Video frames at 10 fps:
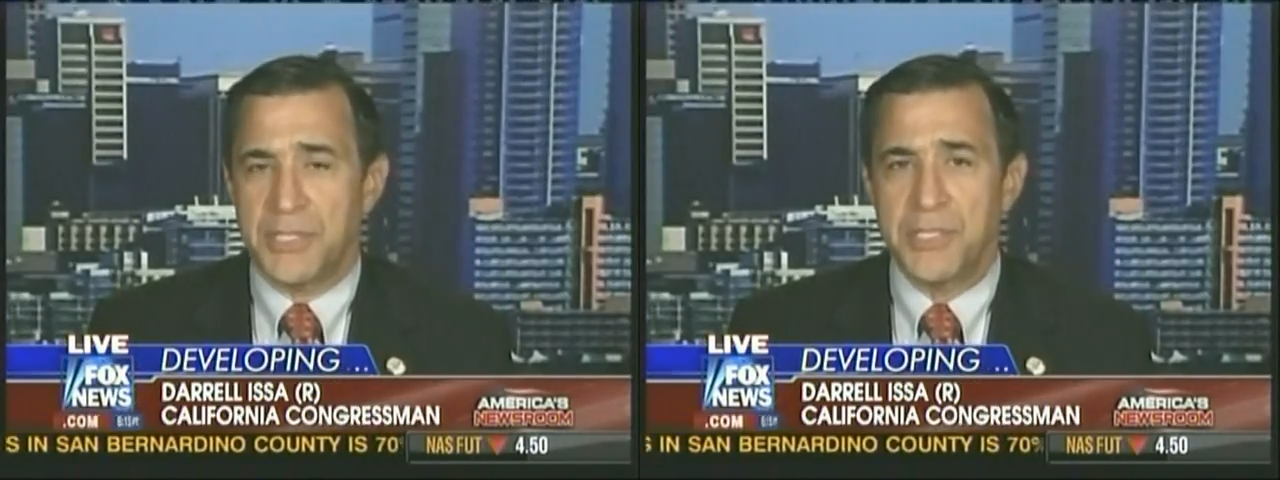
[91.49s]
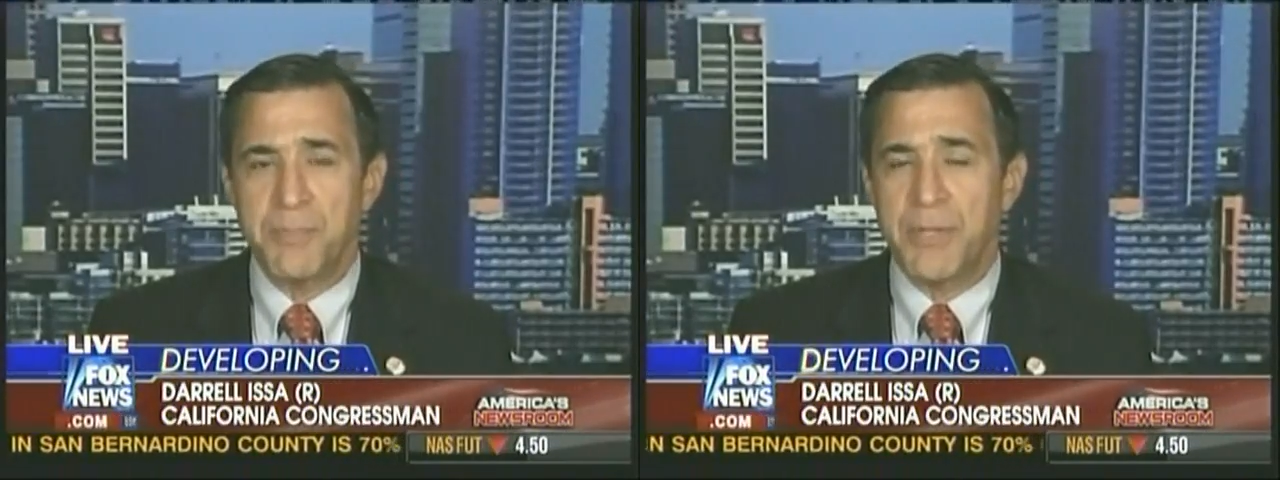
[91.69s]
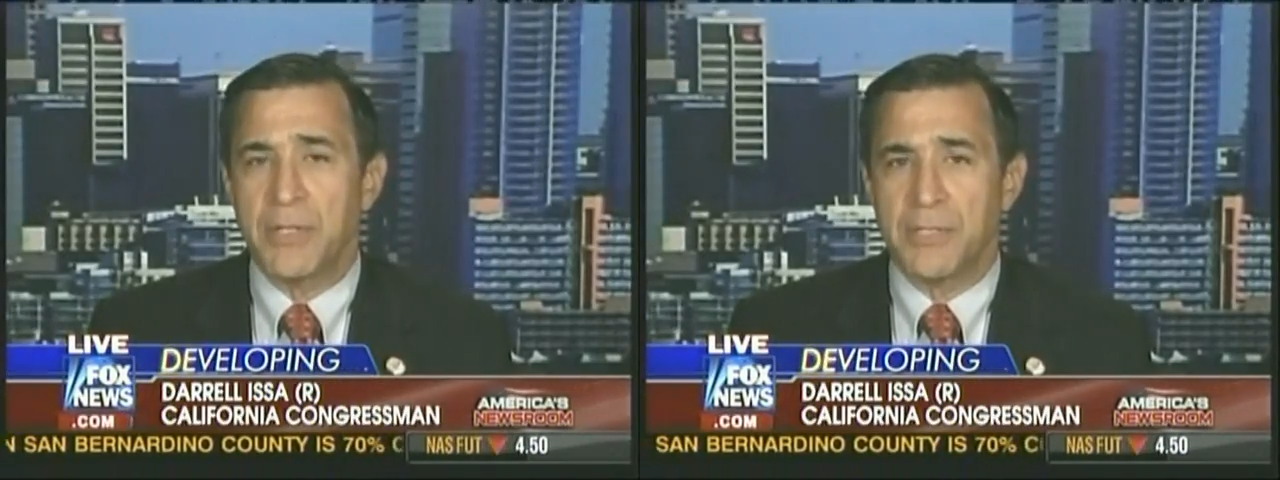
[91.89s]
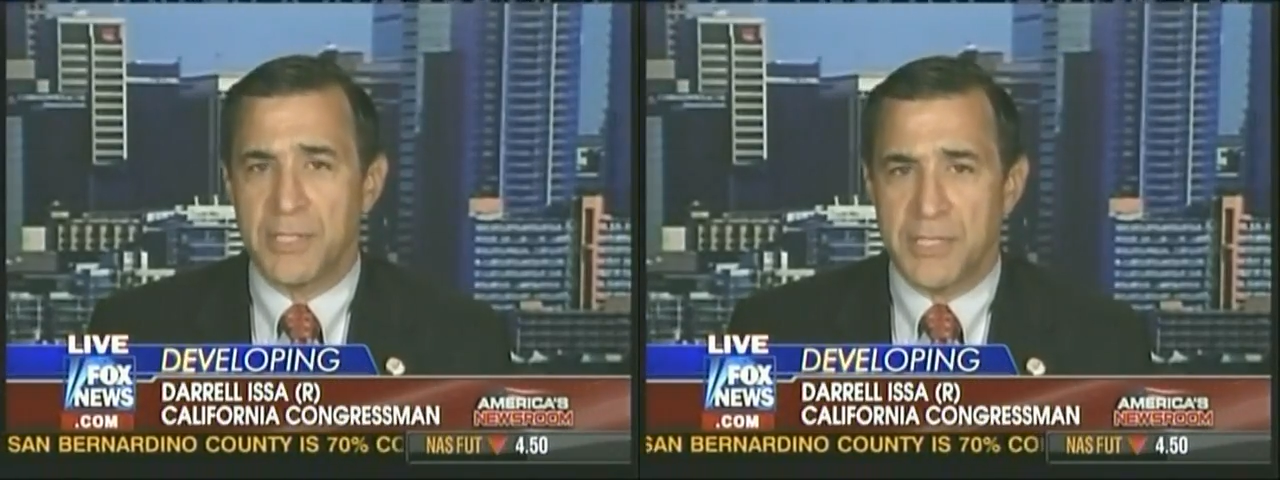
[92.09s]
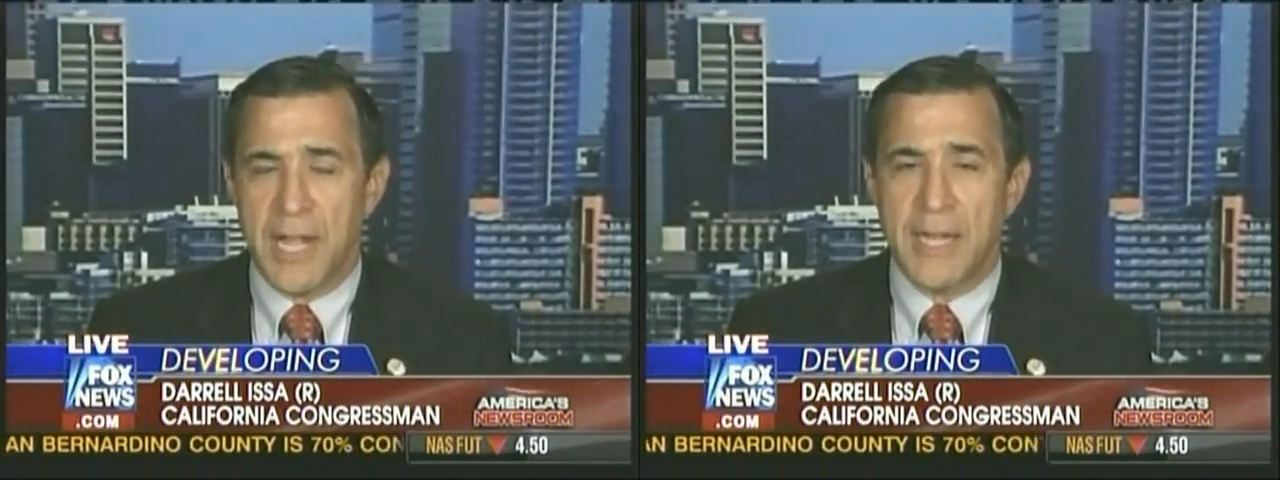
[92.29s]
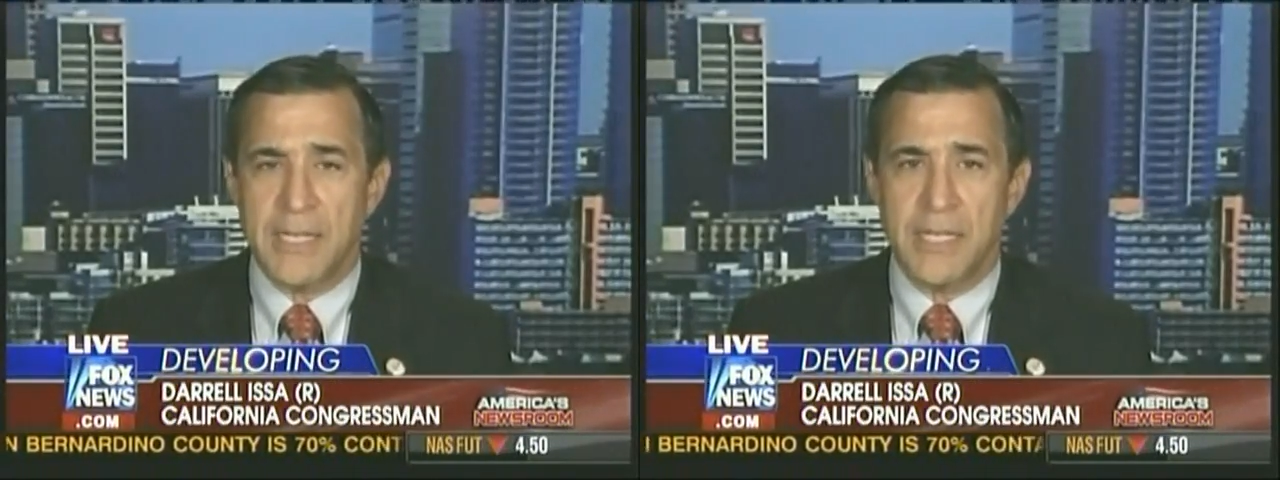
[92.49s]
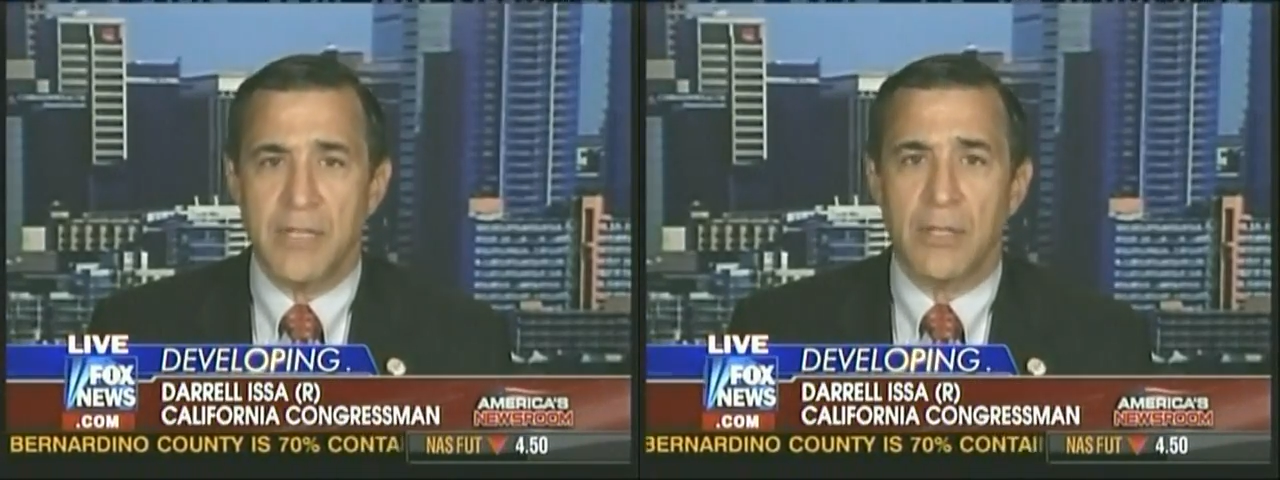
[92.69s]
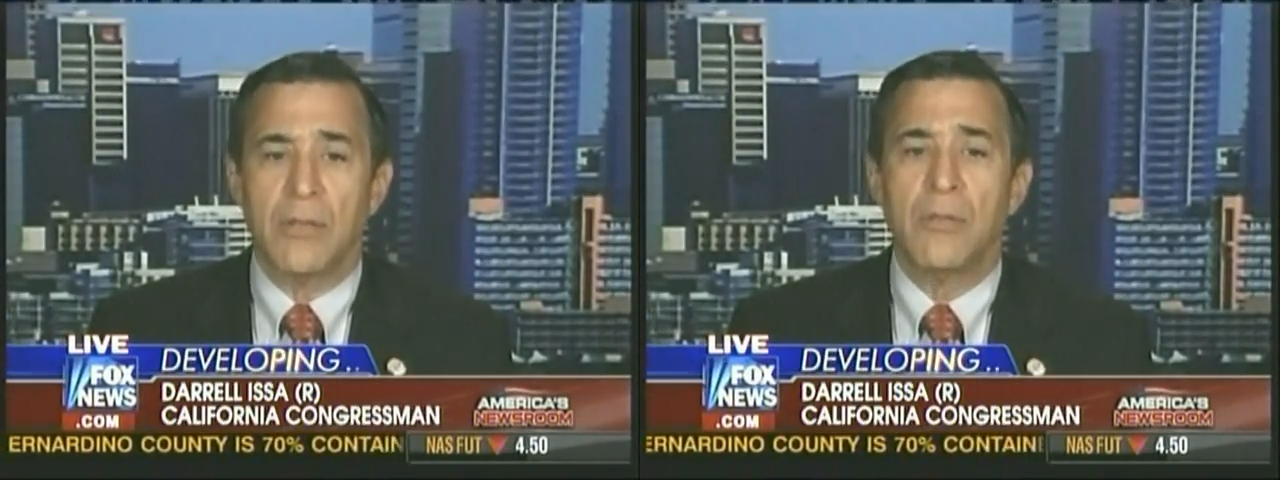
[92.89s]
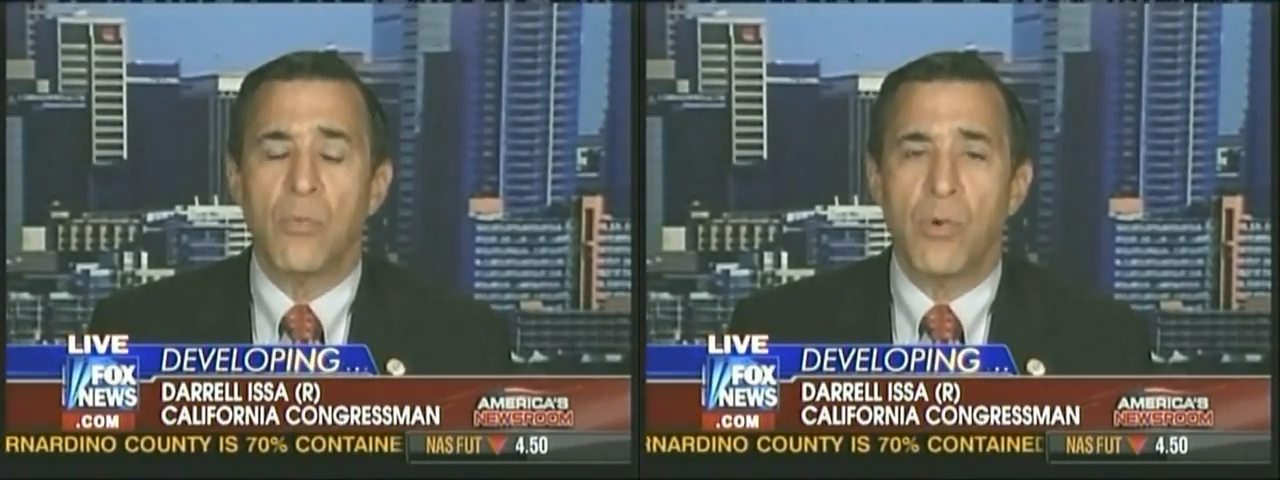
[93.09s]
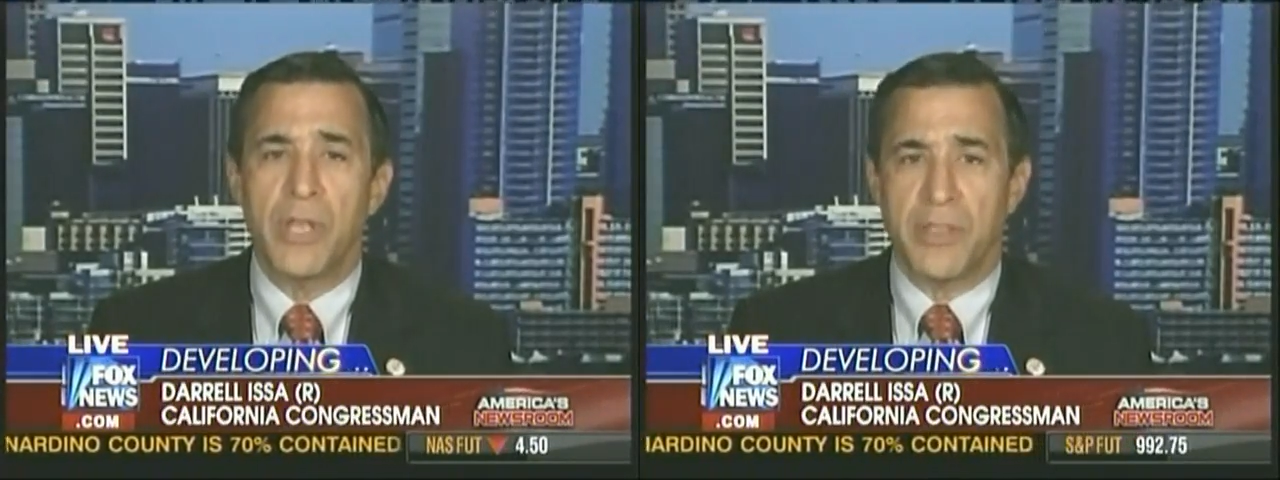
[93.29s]
this bill does not deal
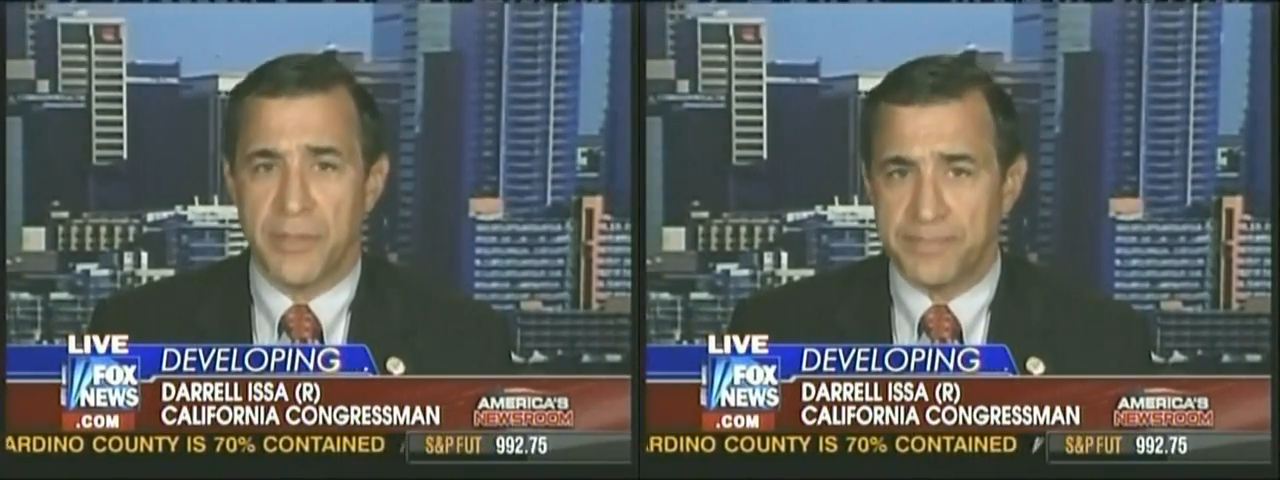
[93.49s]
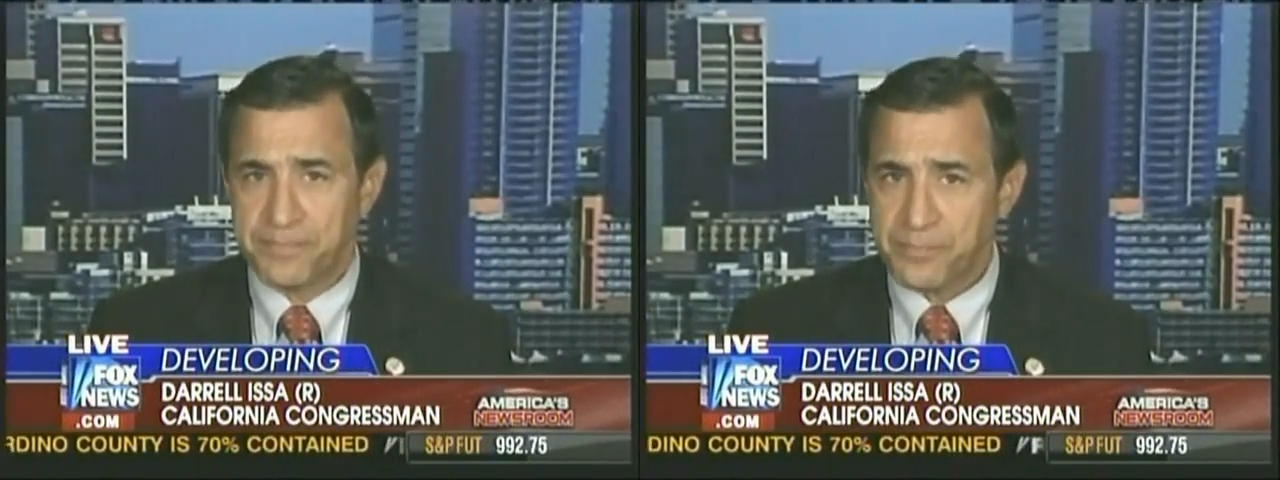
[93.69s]
with